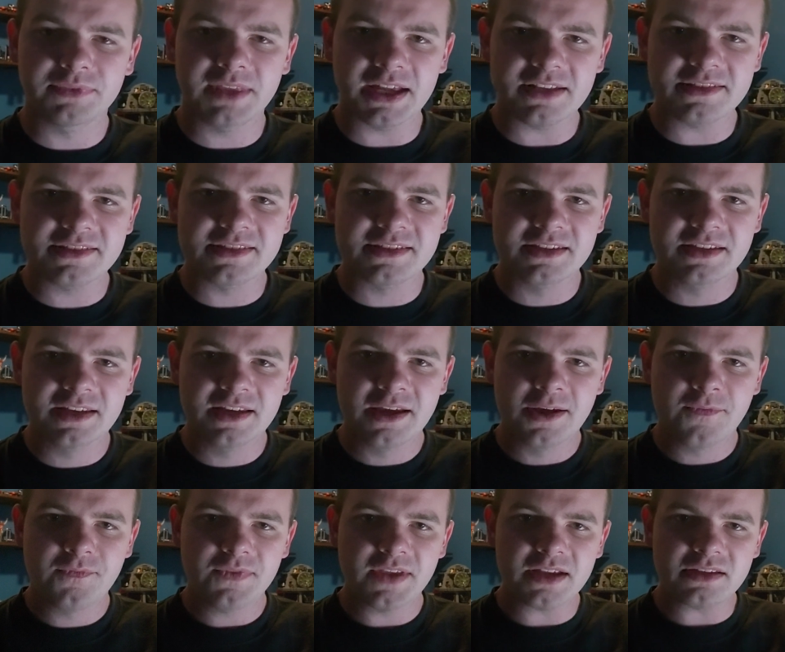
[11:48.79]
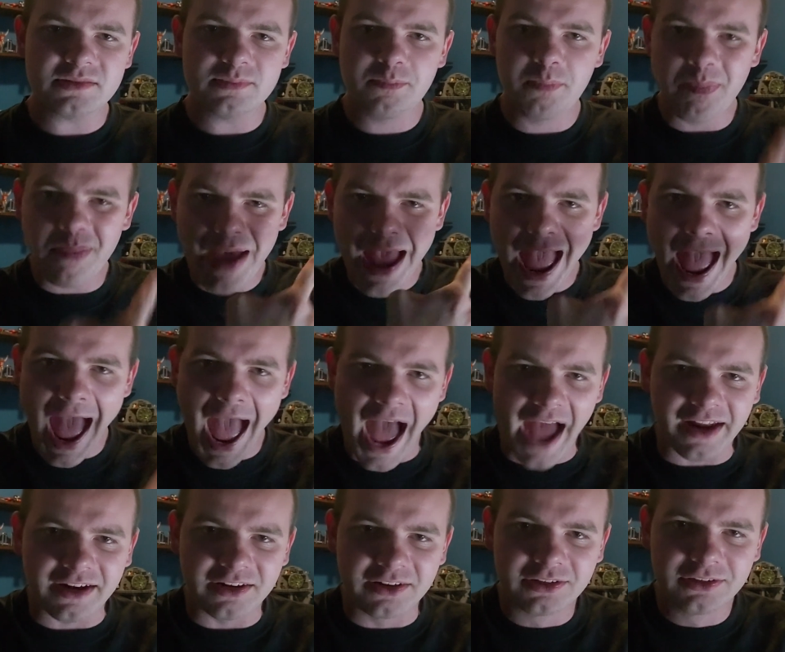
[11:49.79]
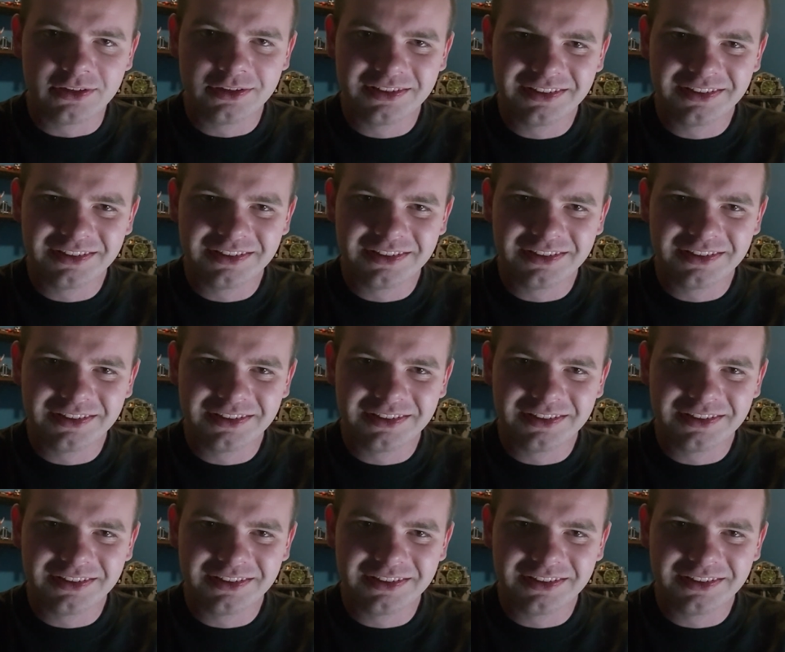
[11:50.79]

That's bad.